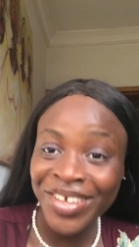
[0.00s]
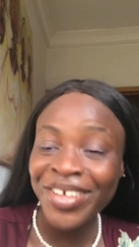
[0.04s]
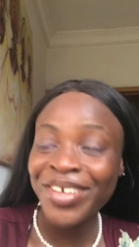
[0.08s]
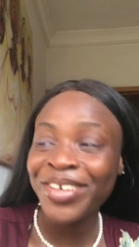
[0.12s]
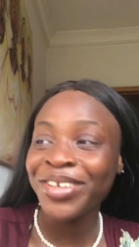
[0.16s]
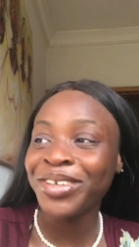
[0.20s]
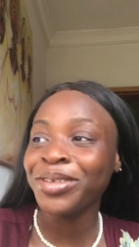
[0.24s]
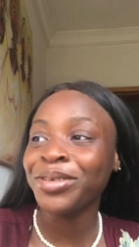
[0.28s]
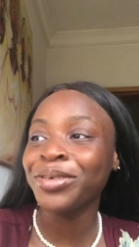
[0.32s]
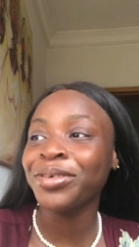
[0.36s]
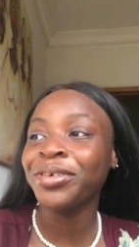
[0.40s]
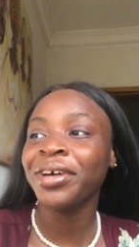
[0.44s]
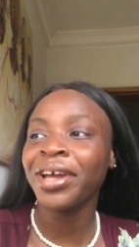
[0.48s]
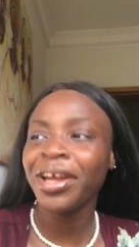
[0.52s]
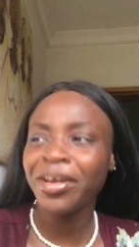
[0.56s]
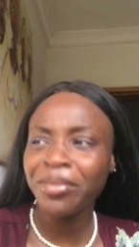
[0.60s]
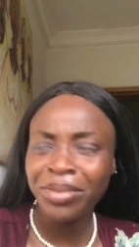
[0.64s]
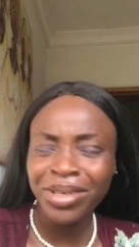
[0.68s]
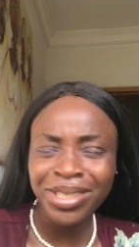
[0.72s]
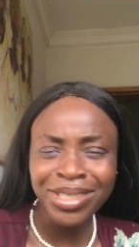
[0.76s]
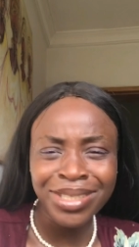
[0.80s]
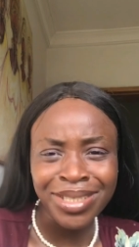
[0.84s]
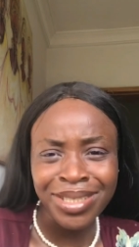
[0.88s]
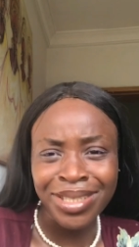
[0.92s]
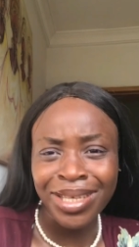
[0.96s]

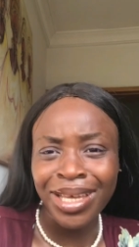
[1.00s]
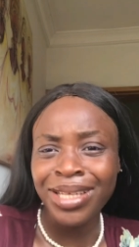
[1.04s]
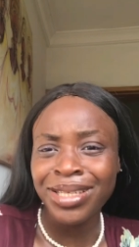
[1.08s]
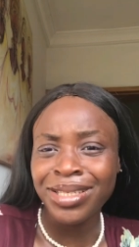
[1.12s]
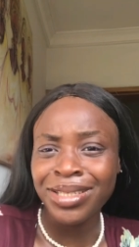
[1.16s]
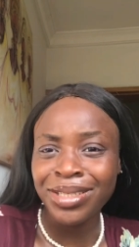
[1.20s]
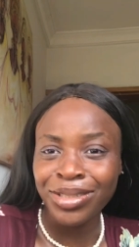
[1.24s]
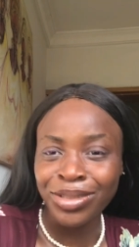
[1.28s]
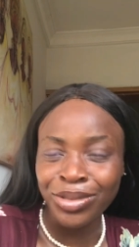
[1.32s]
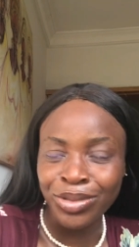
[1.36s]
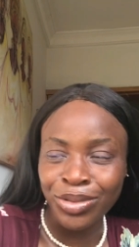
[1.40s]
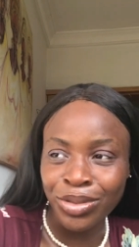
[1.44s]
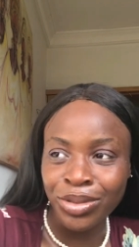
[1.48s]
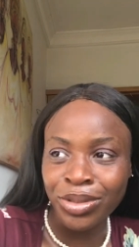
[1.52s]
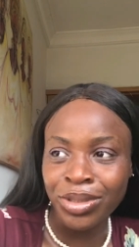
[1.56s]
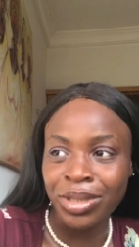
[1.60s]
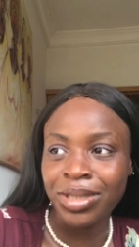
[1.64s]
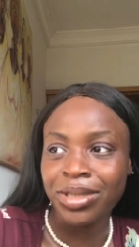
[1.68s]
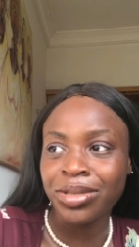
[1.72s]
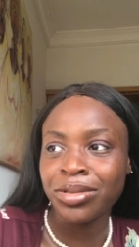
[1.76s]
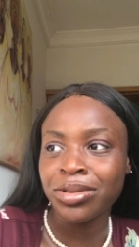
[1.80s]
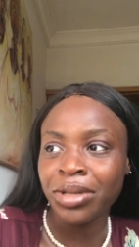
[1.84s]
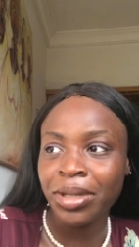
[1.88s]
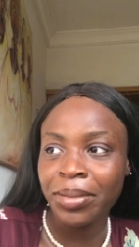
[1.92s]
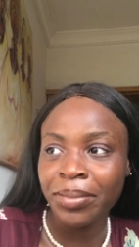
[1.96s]
Everybody's getting into it.
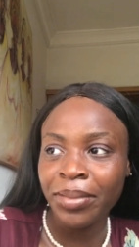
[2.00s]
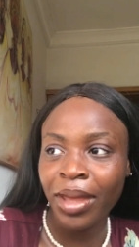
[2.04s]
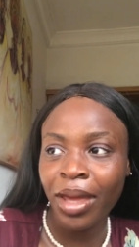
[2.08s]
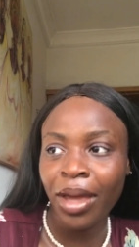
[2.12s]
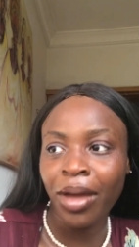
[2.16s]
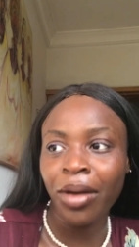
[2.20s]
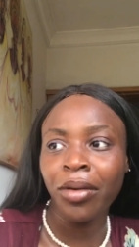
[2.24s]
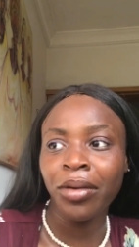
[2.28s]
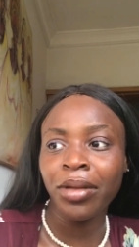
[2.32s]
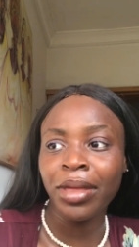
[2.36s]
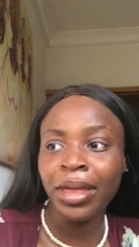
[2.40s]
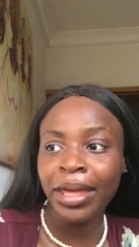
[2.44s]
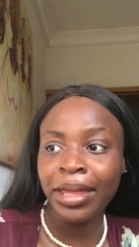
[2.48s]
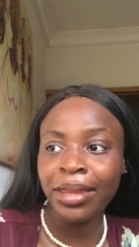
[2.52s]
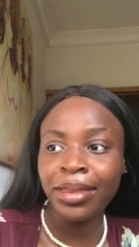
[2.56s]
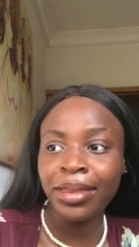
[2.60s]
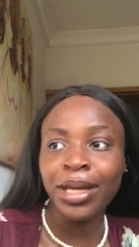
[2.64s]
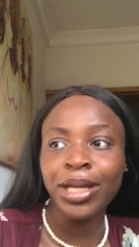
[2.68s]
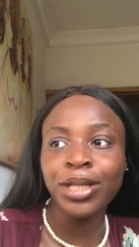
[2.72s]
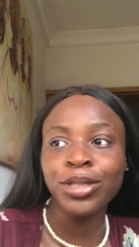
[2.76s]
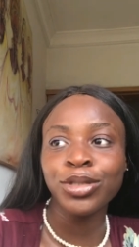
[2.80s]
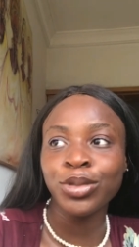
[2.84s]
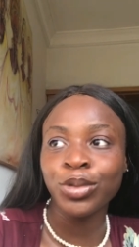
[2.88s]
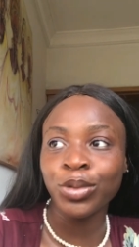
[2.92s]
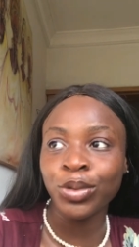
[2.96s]
So I'm like, okay,
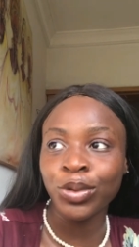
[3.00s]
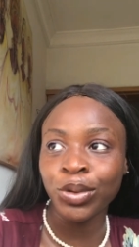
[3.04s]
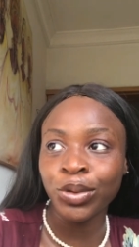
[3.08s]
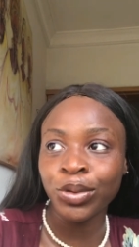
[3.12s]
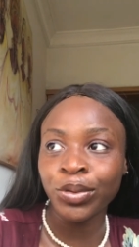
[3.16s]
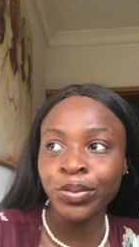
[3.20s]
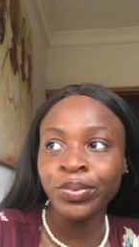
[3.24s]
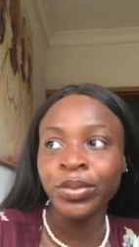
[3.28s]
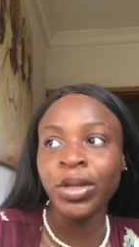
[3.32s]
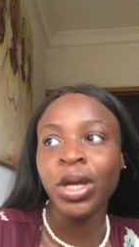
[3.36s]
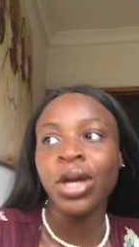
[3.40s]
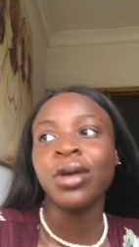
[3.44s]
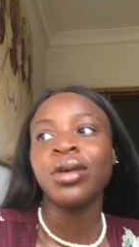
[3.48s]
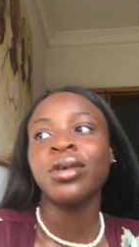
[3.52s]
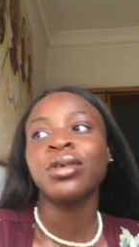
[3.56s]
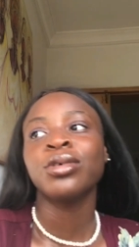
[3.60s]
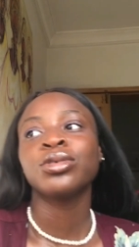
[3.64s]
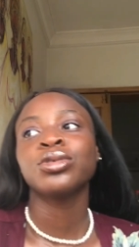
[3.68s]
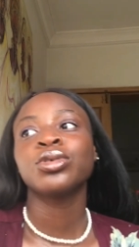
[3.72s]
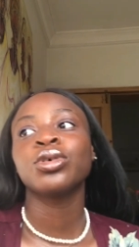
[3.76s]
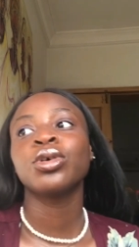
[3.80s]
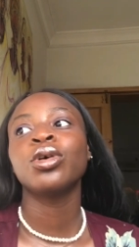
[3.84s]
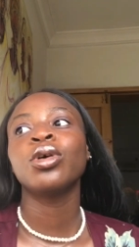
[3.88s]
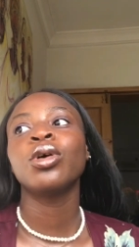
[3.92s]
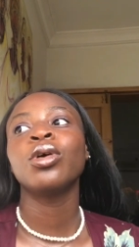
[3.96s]
that's cool.
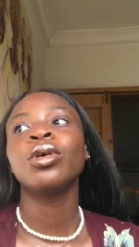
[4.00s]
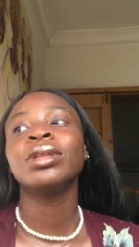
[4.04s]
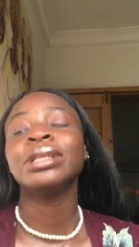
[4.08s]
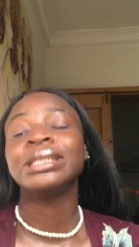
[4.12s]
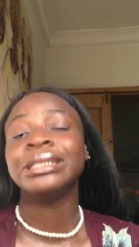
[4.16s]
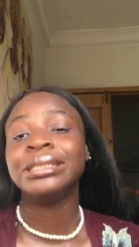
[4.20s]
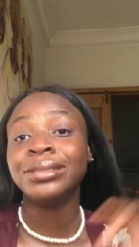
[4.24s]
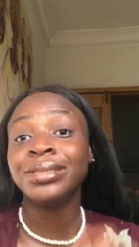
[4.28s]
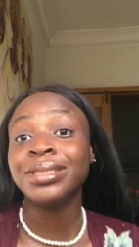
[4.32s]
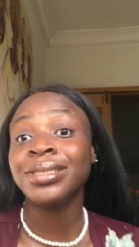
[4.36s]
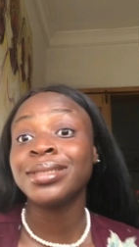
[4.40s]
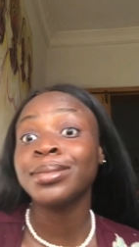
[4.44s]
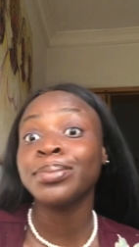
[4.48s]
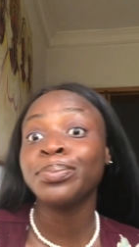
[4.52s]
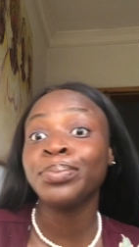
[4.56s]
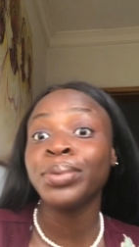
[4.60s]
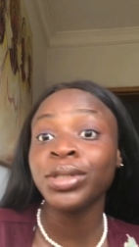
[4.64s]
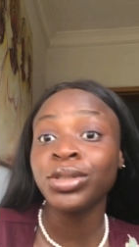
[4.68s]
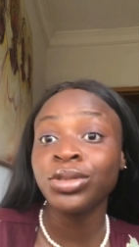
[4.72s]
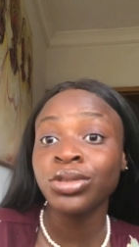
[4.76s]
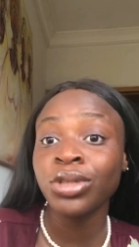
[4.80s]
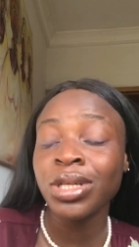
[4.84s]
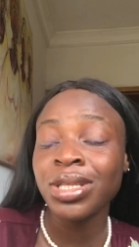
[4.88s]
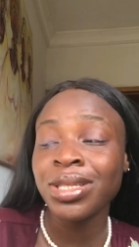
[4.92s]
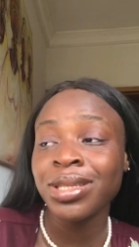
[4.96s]
So the
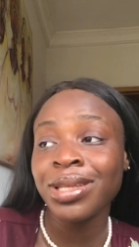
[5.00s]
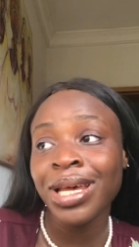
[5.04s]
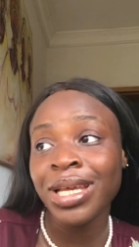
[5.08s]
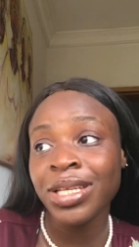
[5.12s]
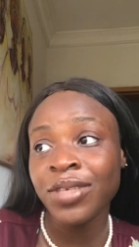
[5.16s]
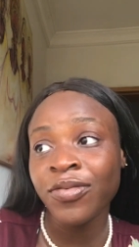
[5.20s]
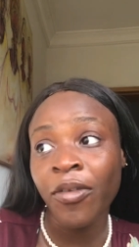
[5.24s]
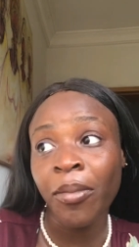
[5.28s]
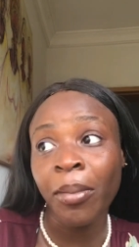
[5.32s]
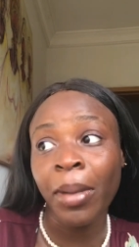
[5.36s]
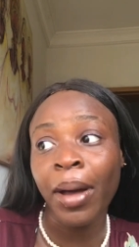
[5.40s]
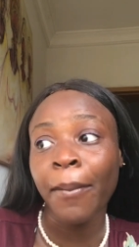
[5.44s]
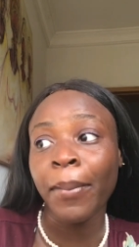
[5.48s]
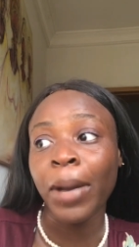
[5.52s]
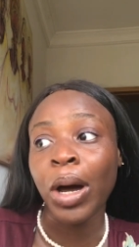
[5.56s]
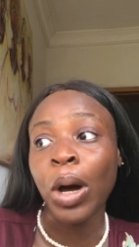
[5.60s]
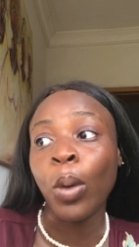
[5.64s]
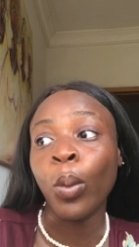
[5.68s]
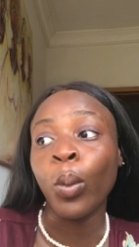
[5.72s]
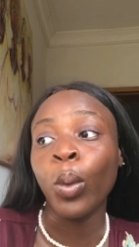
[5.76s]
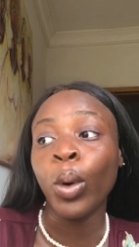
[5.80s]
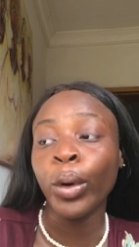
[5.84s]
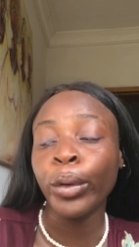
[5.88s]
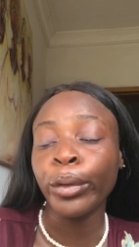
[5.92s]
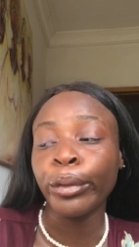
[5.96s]
pictures last from about
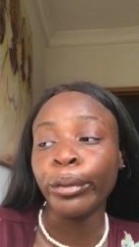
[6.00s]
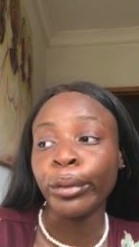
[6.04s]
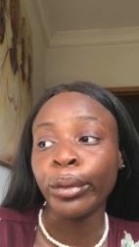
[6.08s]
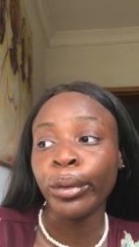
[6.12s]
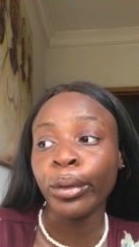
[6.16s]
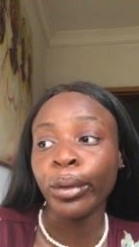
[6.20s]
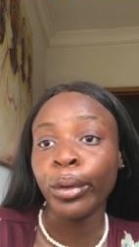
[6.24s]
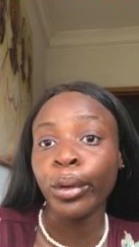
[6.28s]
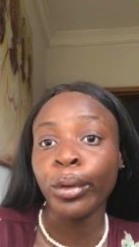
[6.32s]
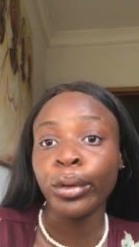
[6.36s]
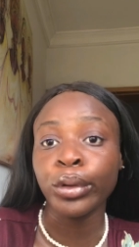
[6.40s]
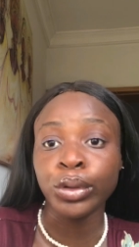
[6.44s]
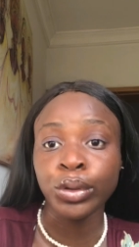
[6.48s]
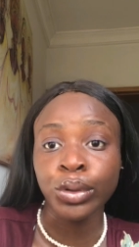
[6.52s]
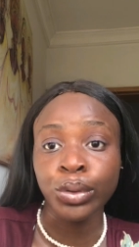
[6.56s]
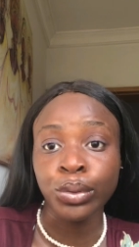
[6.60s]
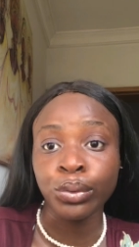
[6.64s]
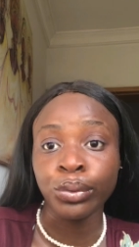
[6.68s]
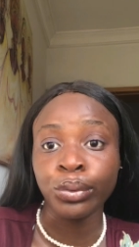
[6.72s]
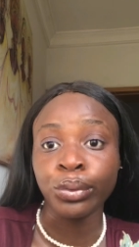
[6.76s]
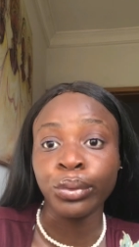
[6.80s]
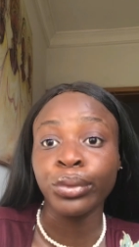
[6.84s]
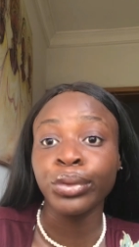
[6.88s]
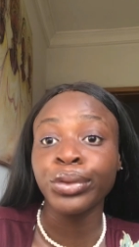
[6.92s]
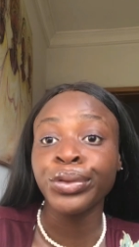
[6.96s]
1 o'clock
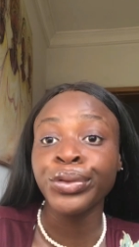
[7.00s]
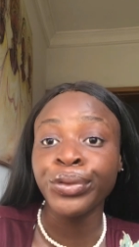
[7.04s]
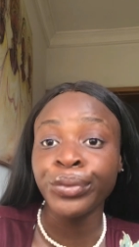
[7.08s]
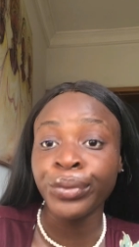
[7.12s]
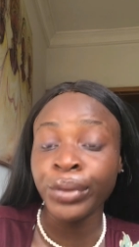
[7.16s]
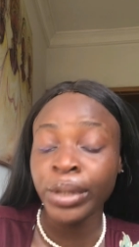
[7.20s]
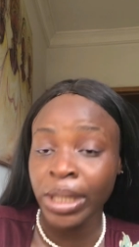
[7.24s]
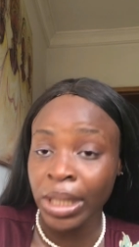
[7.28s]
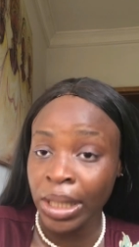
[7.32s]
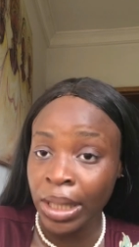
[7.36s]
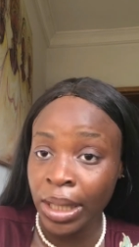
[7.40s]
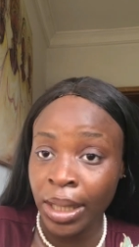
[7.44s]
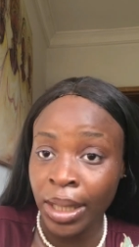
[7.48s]
to 3.